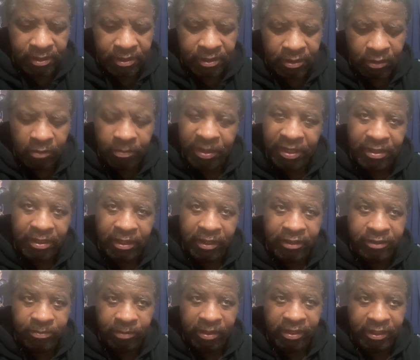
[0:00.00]
Dolby
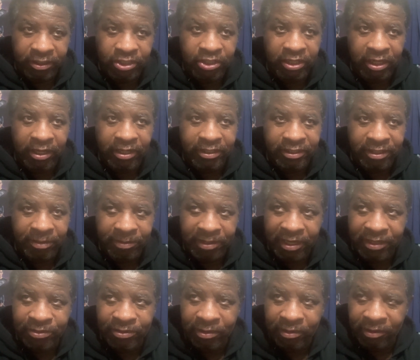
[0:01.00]
theaters where the shares,
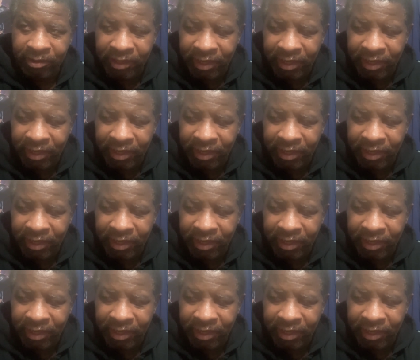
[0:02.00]
sometimes, you know,